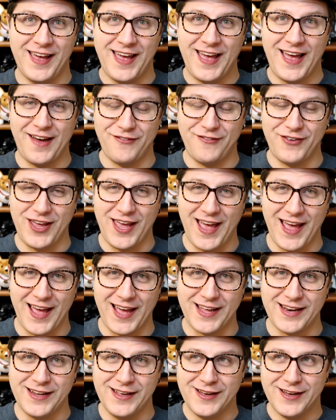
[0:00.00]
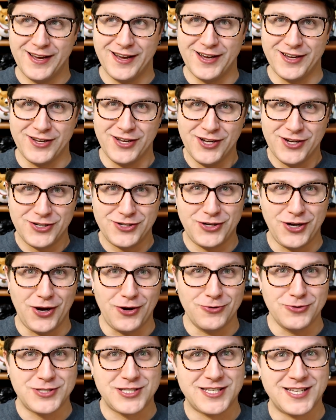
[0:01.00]
having had a
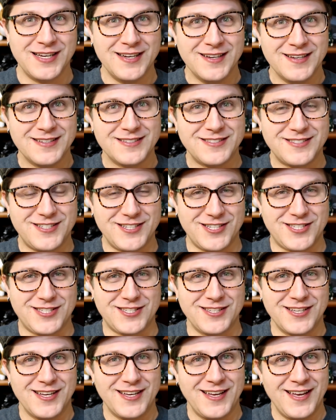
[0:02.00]
ghost just